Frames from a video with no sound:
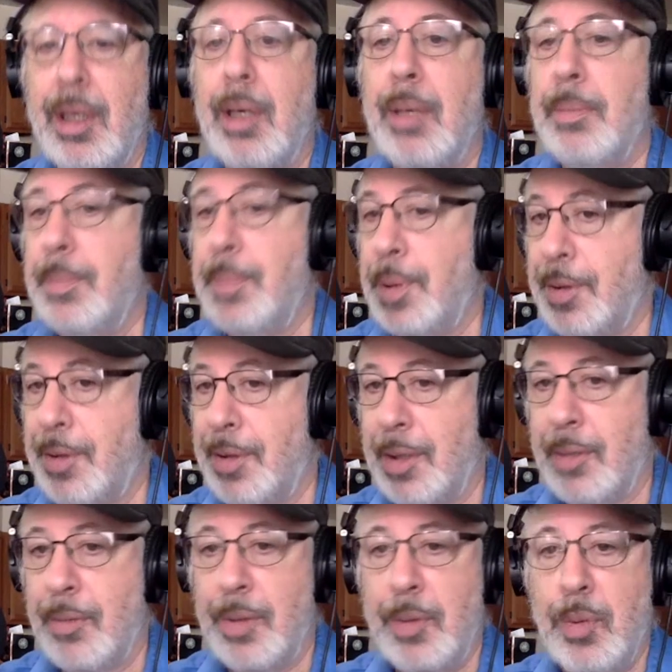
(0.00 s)
um, books
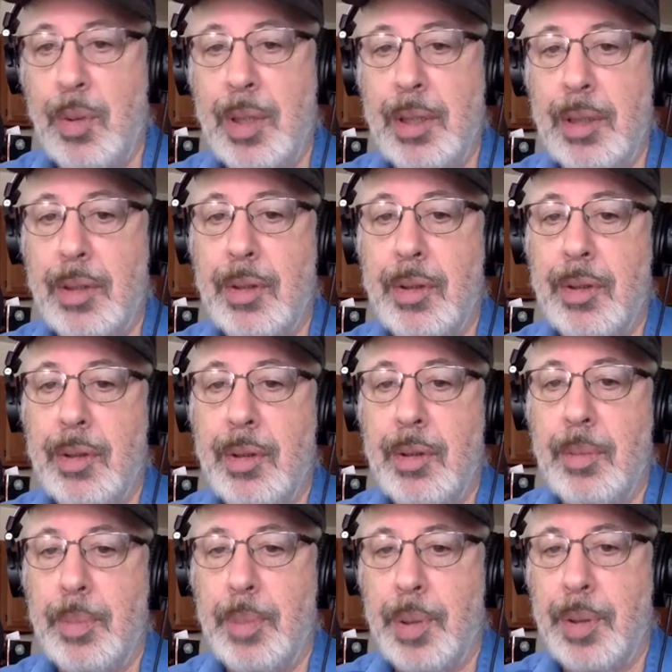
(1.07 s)
you could read once,
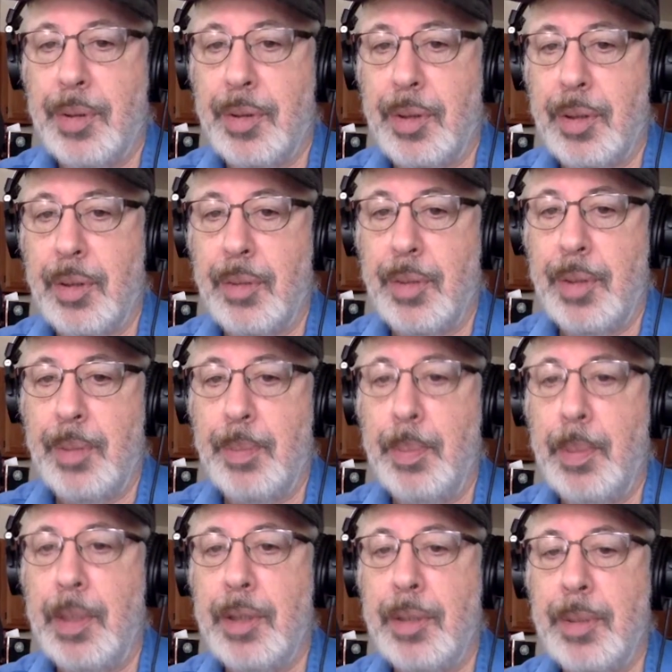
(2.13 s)
books you could read
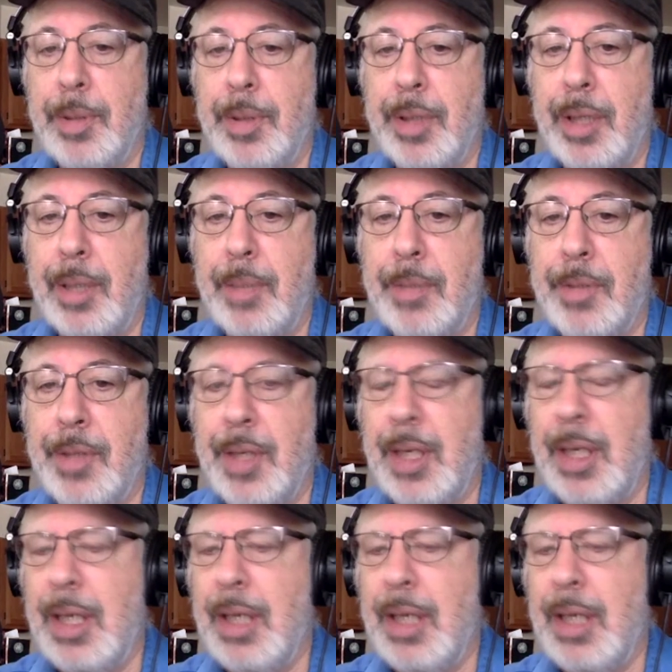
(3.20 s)
multiple times.